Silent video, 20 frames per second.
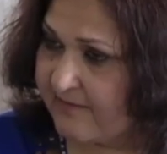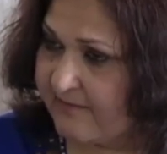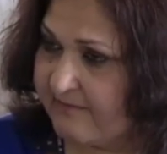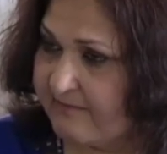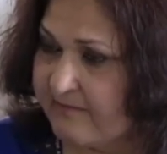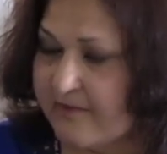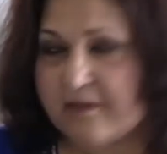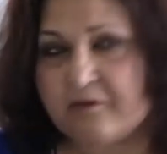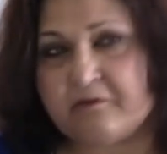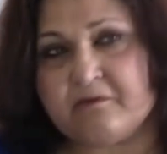
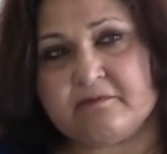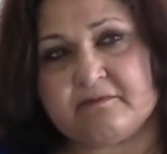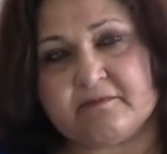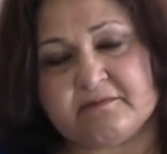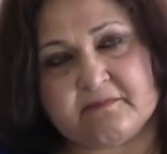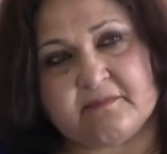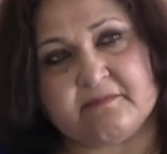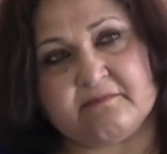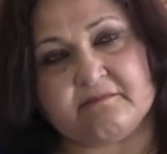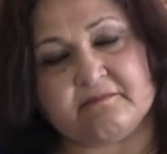You know,
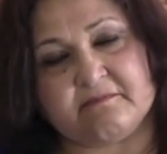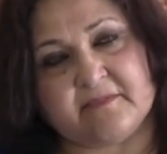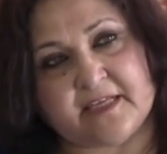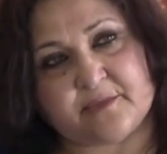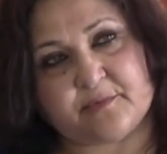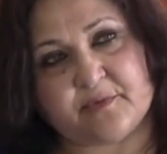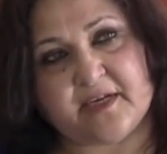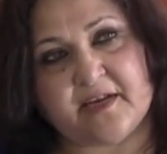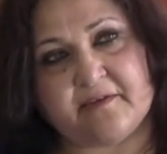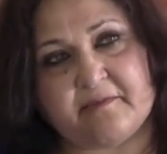
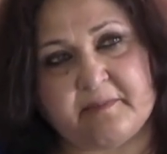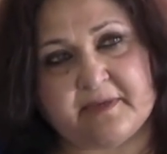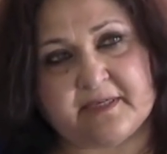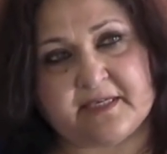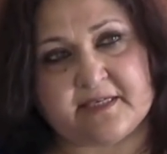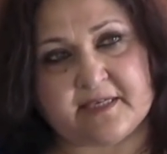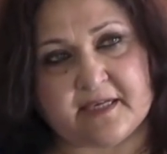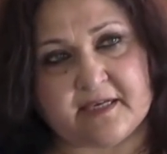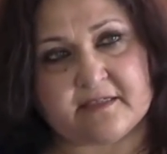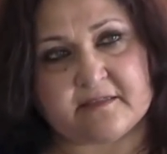that's what
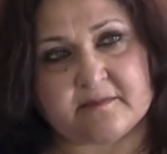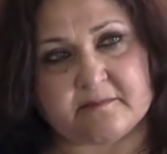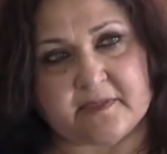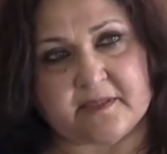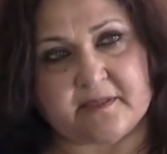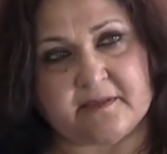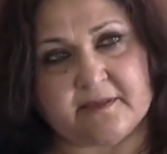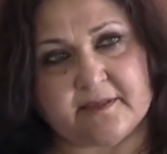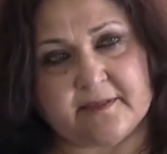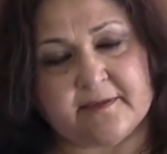everybody tells me.